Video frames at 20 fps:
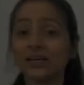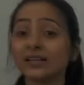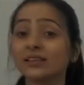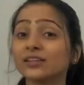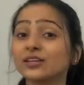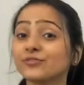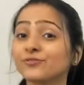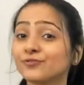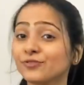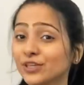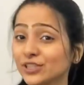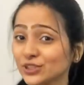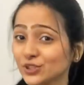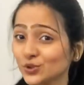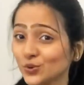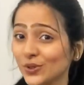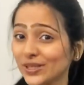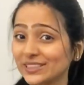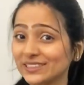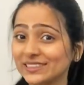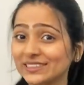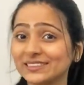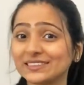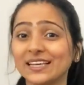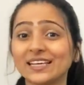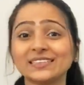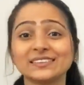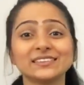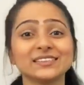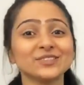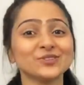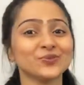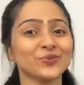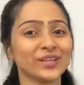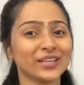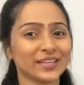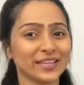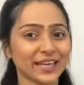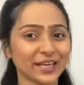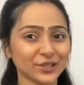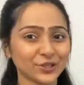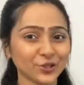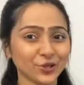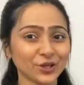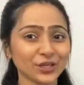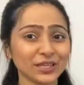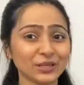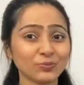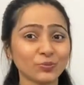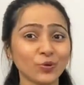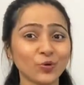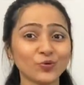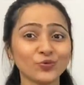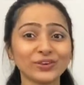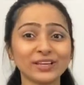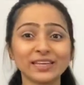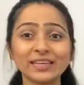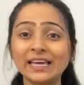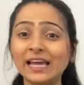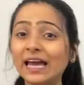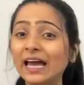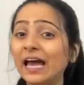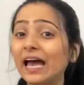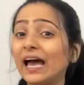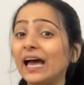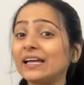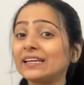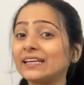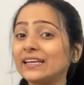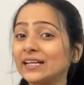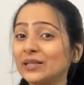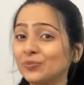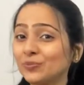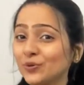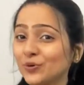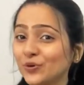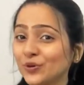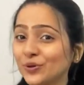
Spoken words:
The first 2 exercises will get your knee moving and help you